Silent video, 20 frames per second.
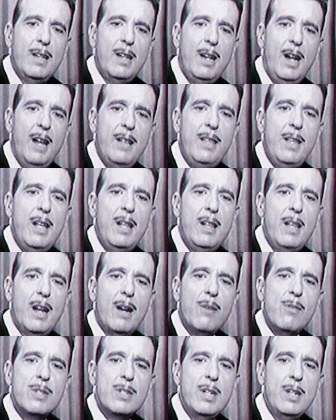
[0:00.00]
And then
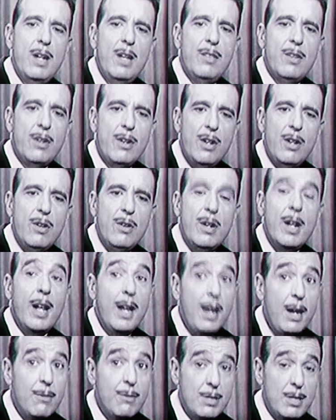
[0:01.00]
there was another dude. Now,
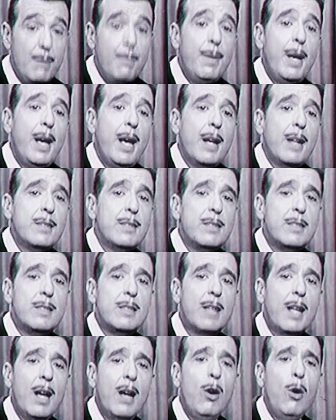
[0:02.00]
he was the best.
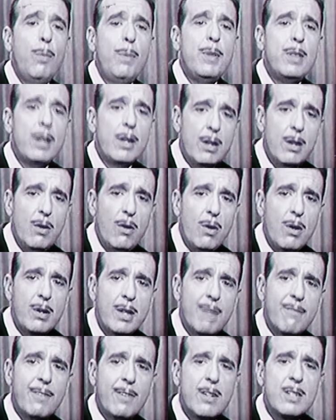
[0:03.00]
I opened the door,
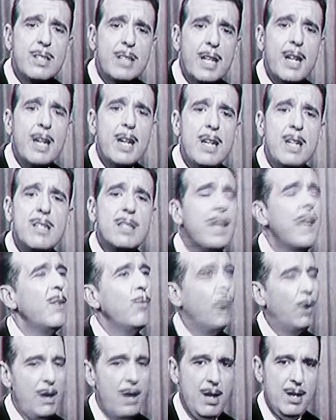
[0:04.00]
and the first thing he said
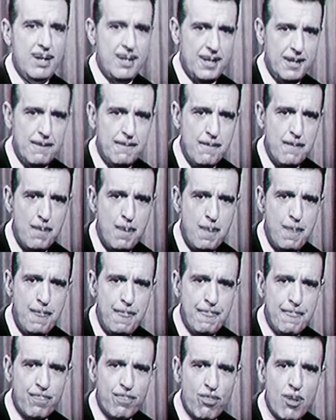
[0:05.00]
was,
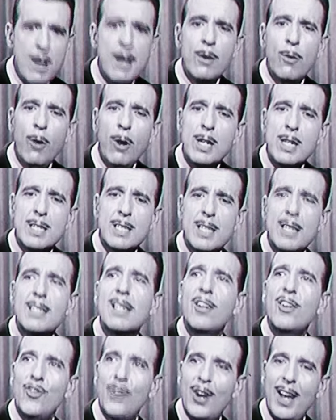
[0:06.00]
"What is this
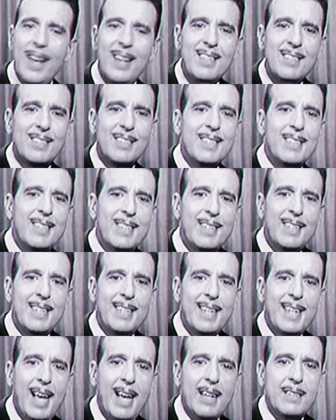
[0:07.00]
address?"
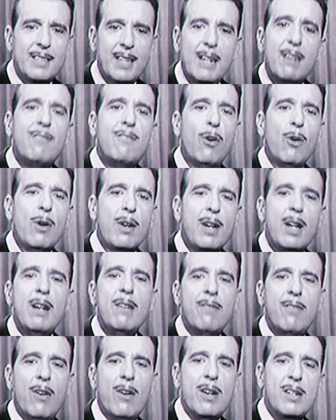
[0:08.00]
I said,
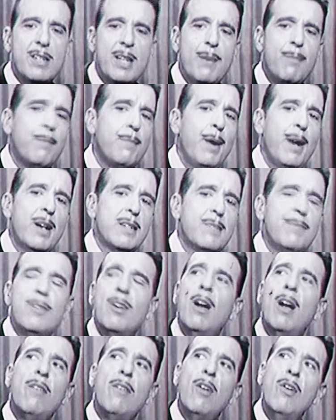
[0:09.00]
fourteen forty-seven Possum
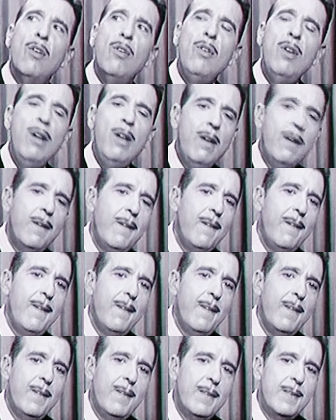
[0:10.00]
Trot Road.
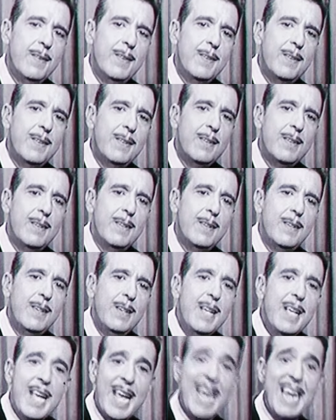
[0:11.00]

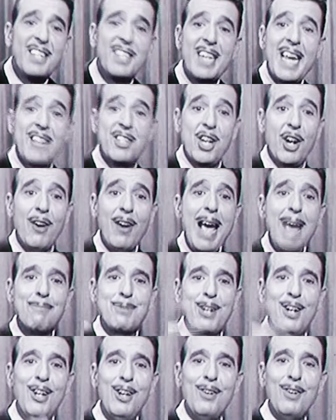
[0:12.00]
He said, "You're
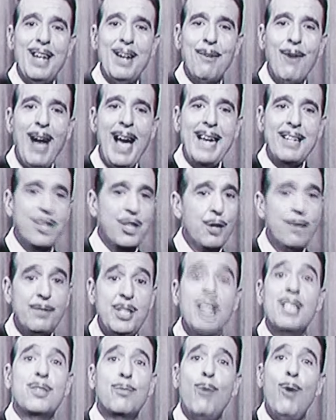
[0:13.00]
absolutely right. You've
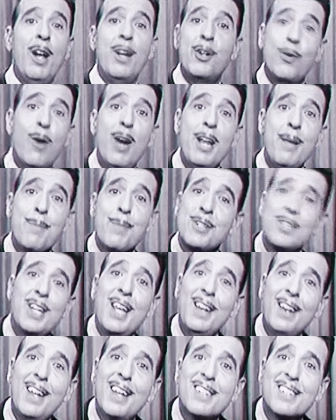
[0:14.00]
just won twenty
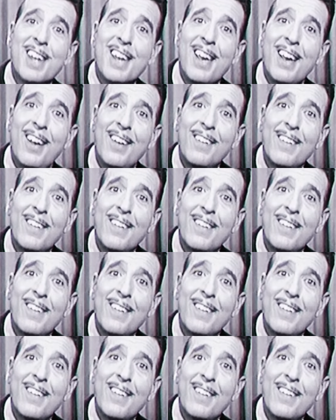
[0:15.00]
percent discount."